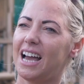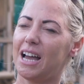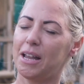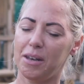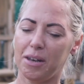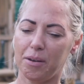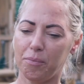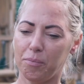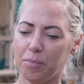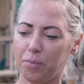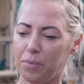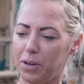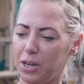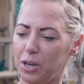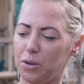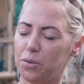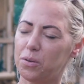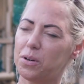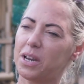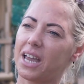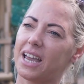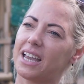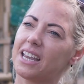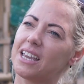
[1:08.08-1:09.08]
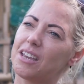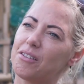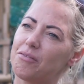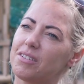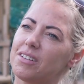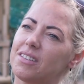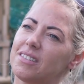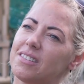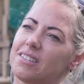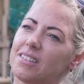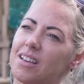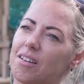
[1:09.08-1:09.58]
and we all get
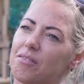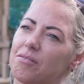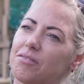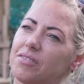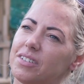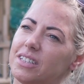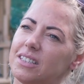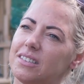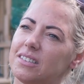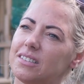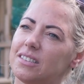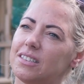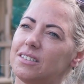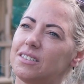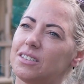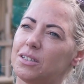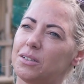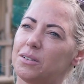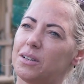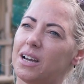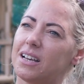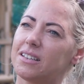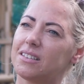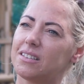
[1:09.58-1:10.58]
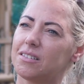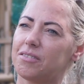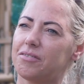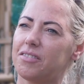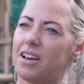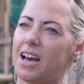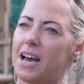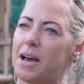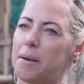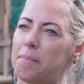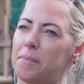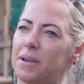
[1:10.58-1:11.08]
given something to do as a
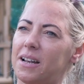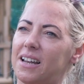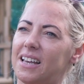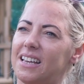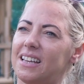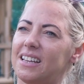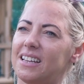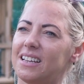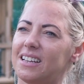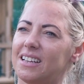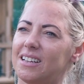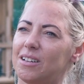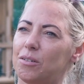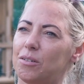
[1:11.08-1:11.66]
family.